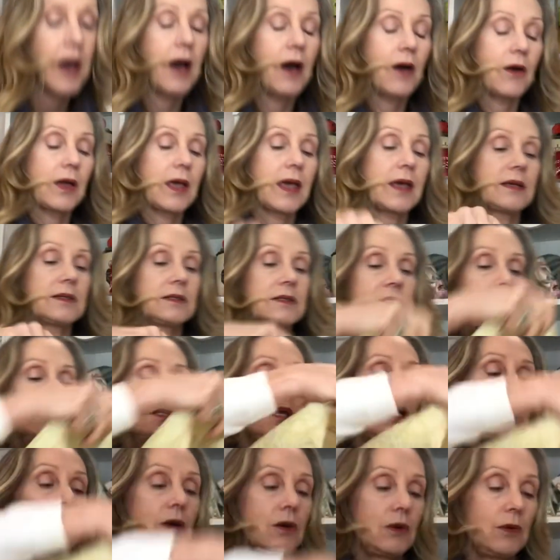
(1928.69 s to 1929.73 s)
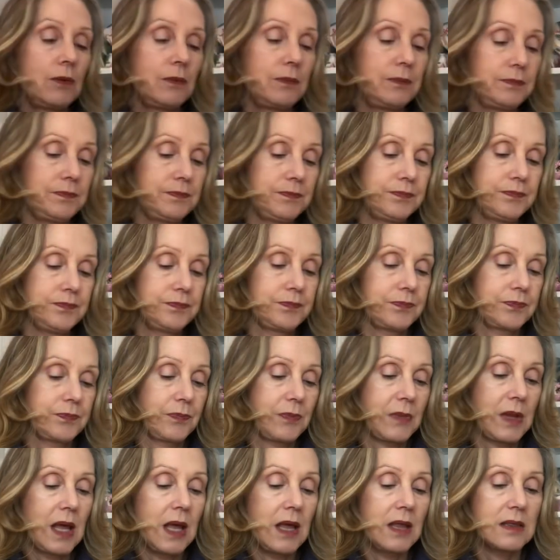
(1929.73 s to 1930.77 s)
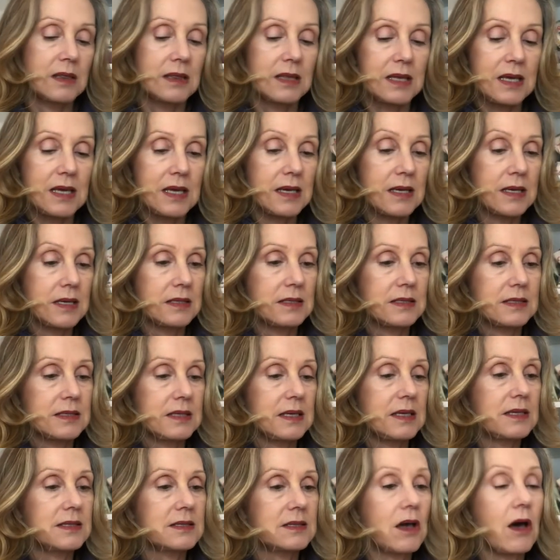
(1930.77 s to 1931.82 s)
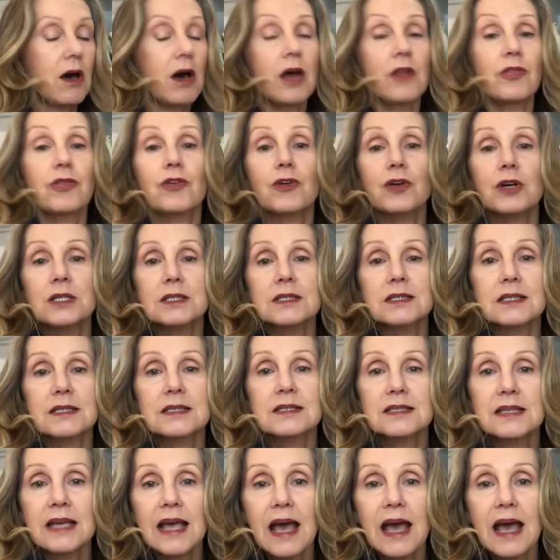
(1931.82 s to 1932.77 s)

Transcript: Okay, so this is on 36